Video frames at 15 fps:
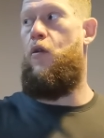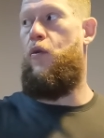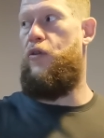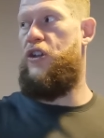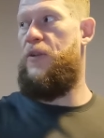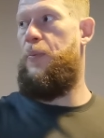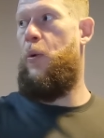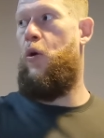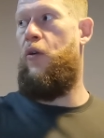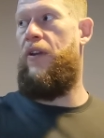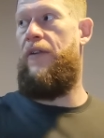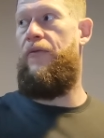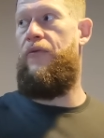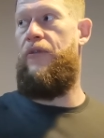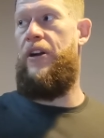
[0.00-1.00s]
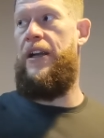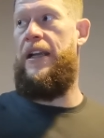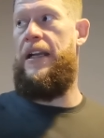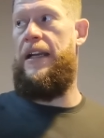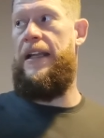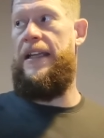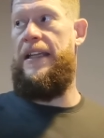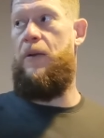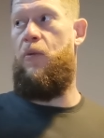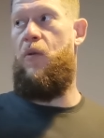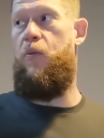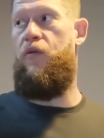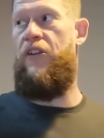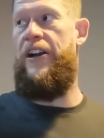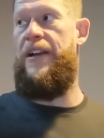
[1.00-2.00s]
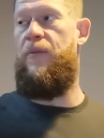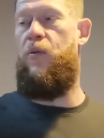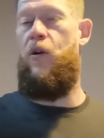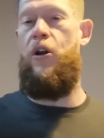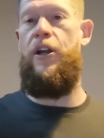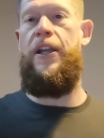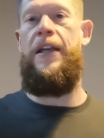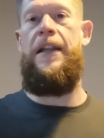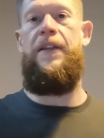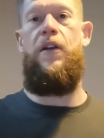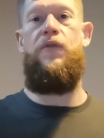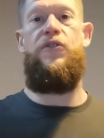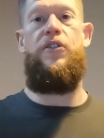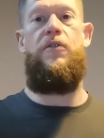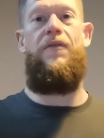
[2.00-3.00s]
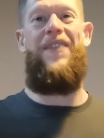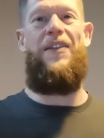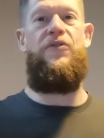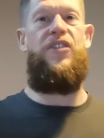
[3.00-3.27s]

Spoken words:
or a sport that we're really working in those